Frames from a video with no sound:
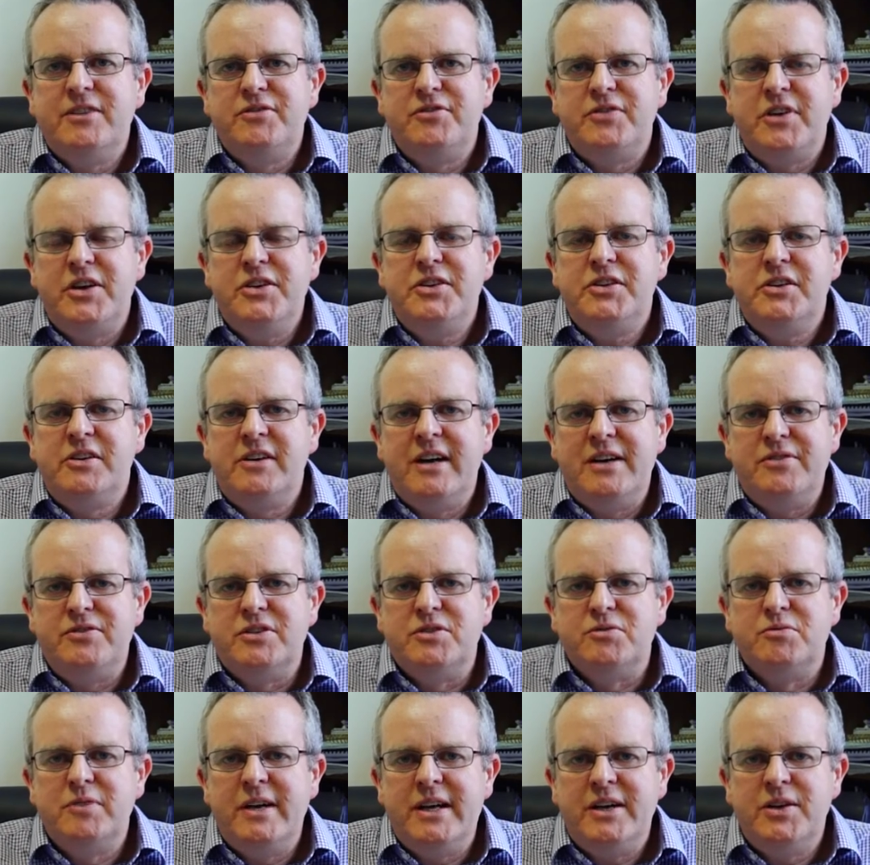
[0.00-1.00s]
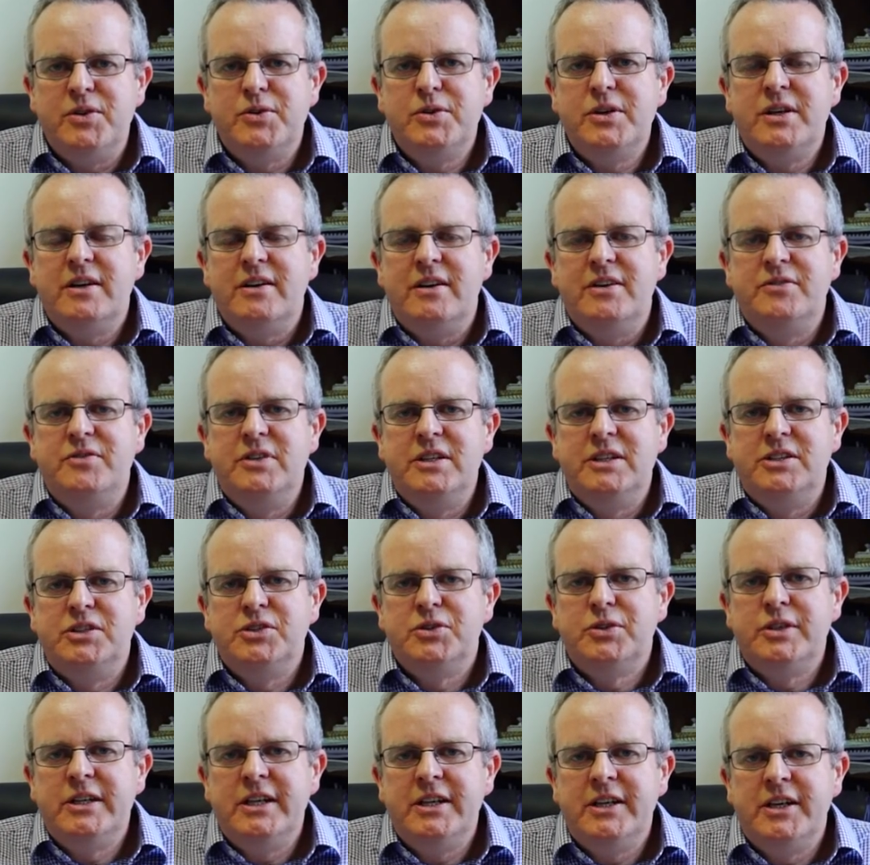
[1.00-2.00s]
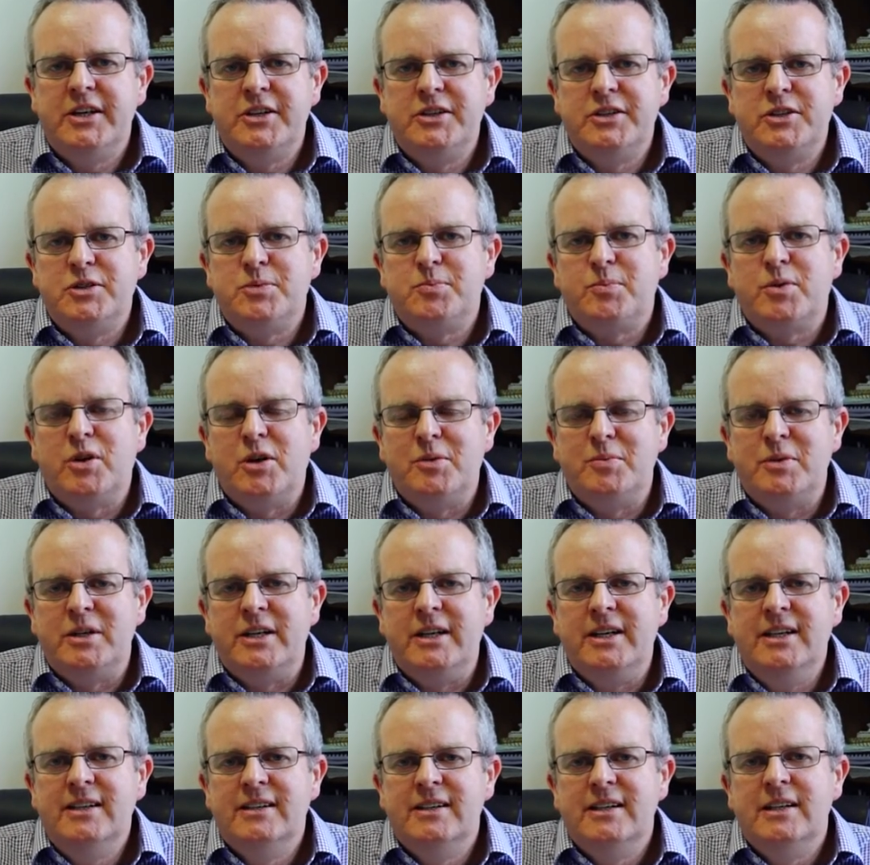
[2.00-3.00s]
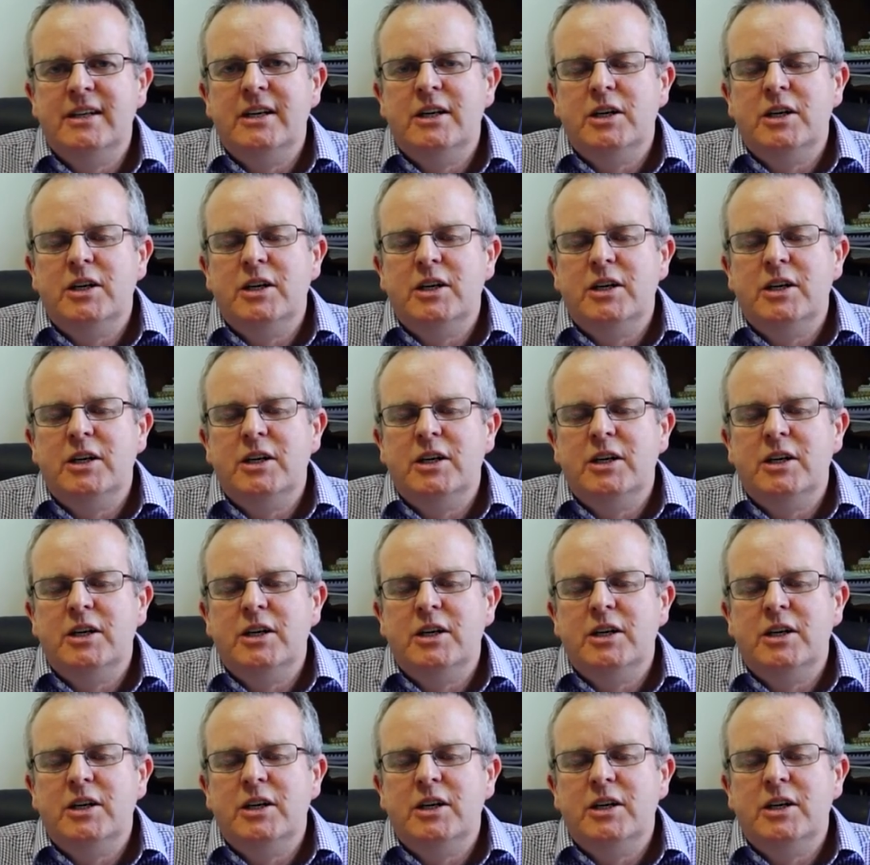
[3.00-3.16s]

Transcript: and photographic record of the adjoining owner's property,